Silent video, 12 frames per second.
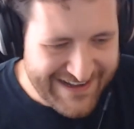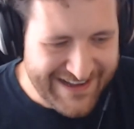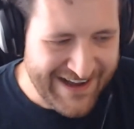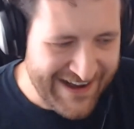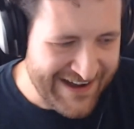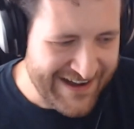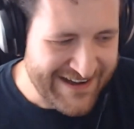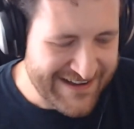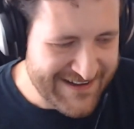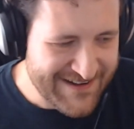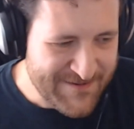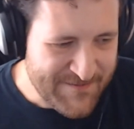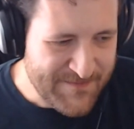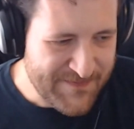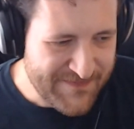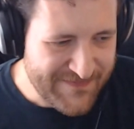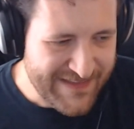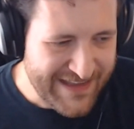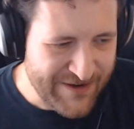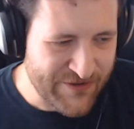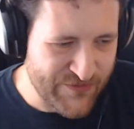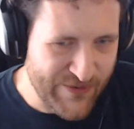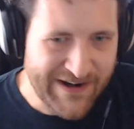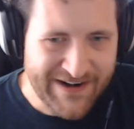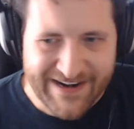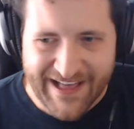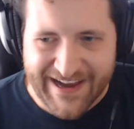uh it was weird. Like I